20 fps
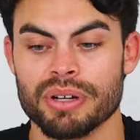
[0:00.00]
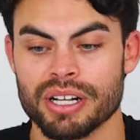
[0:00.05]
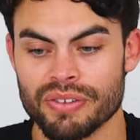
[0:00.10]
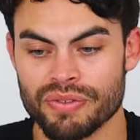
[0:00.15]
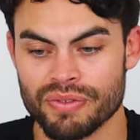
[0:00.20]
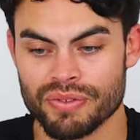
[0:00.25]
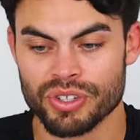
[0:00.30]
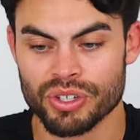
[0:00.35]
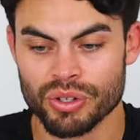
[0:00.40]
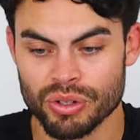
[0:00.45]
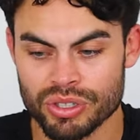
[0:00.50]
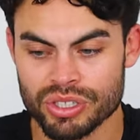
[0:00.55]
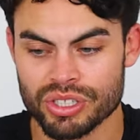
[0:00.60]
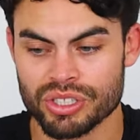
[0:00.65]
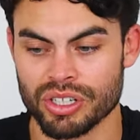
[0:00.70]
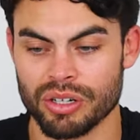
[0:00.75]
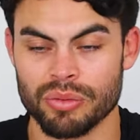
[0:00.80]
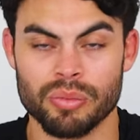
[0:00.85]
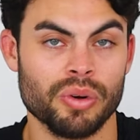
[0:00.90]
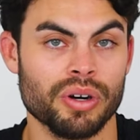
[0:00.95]
But if you're
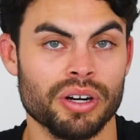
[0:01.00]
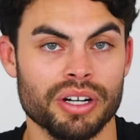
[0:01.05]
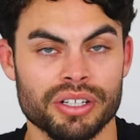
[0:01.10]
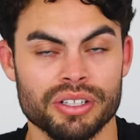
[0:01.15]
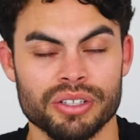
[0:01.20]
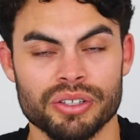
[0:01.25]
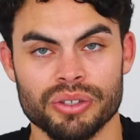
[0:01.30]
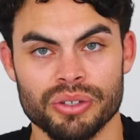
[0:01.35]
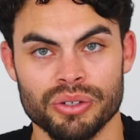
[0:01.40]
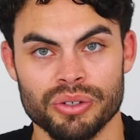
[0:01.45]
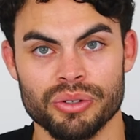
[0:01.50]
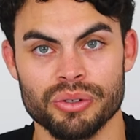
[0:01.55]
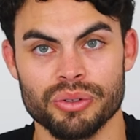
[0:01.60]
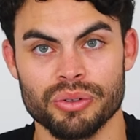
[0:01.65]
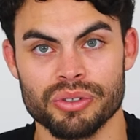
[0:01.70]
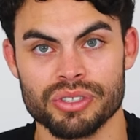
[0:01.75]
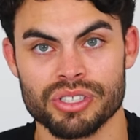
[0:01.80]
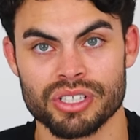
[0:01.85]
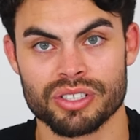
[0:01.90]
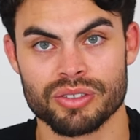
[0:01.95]
someone
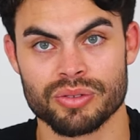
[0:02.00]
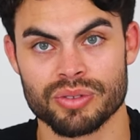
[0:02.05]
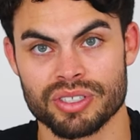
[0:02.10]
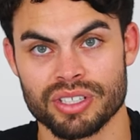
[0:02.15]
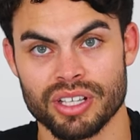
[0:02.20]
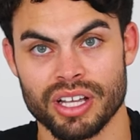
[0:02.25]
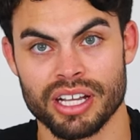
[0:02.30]
who just was